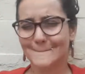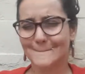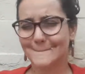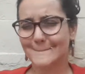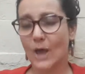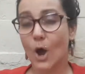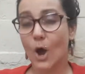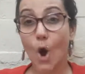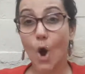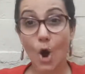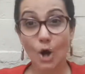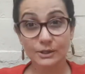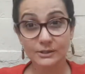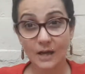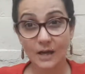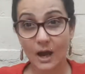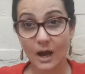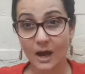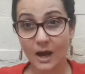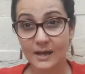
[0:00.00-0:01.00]
hot
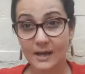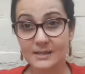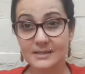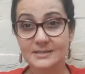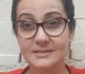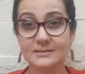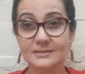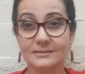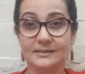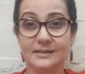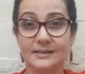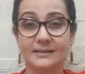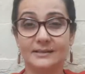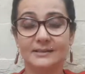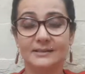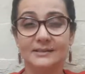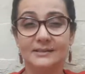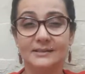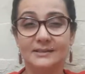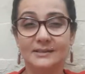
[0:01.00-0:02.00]
eyes, or that
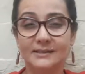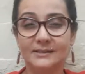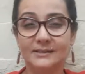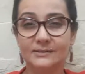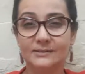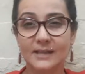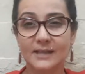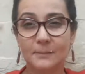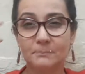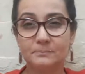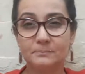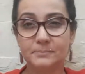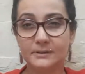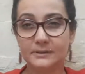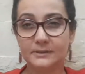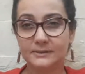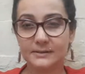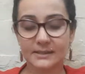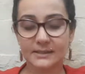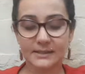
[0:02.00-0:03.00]
that
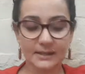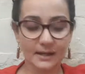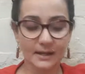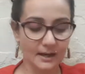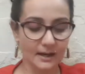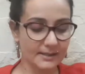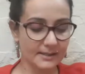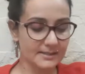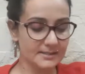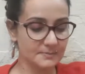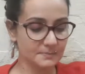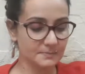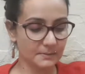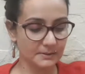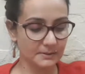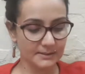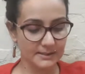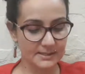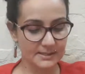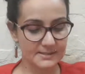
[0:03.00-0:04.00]
burning eyes,
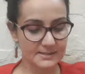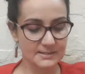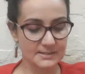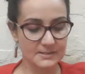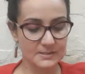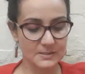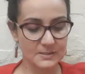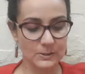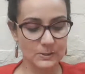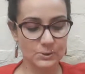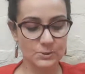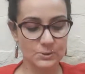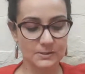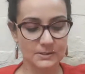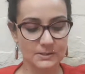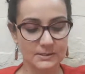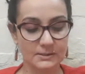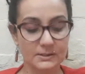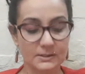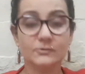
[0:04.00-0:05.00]
burning sensation,
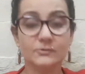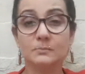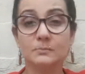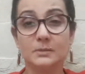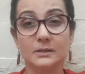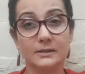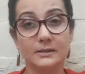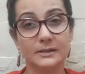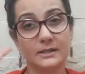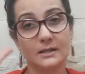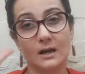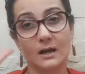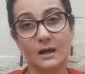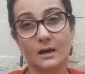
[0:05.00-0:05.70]
and even burning